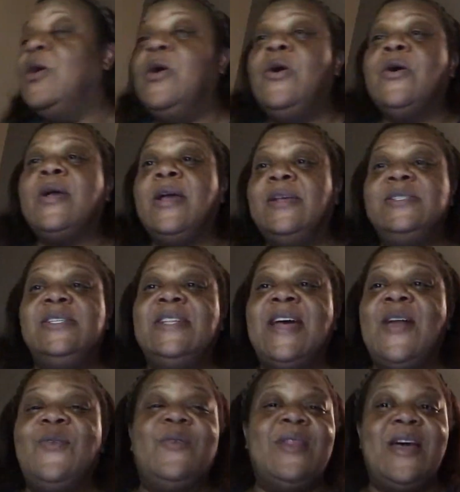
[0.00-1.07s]
Okay, she
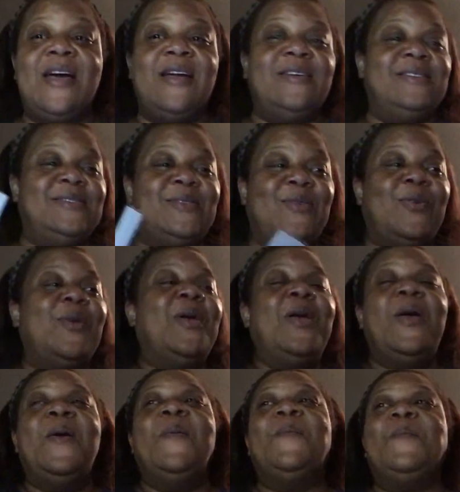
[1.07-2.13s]
not online. So
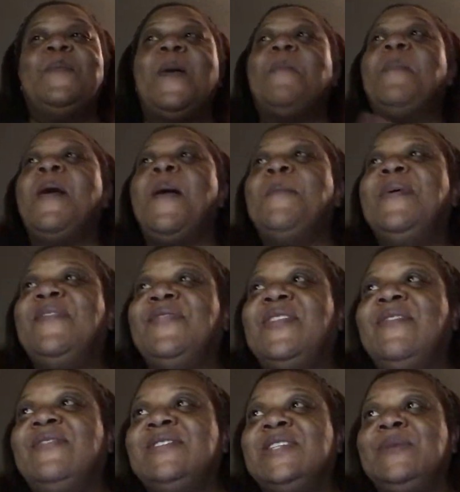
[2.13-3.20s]
my mom have
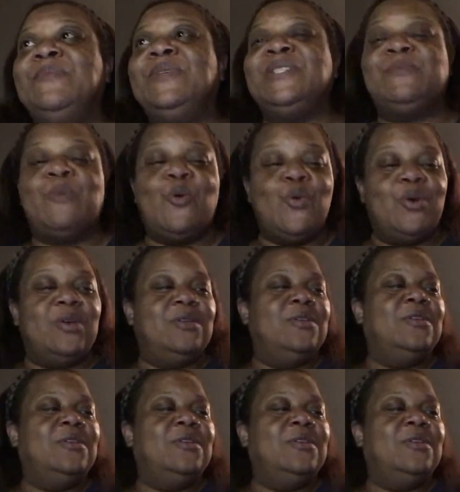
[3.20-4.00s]
never seen me smoke.